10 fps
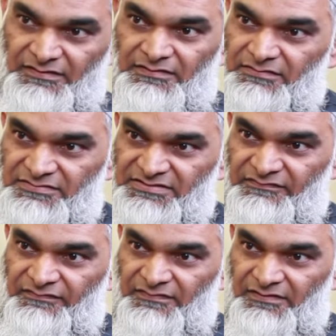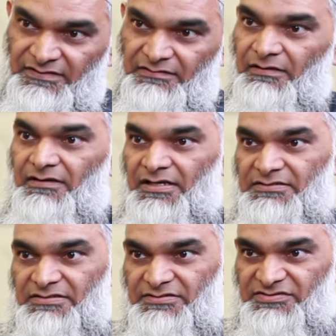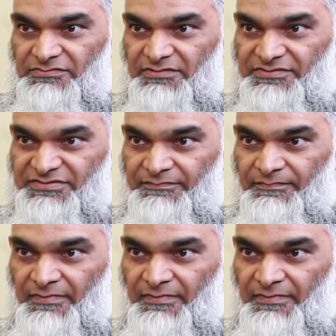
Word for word: inclusive, there are 19 surahs.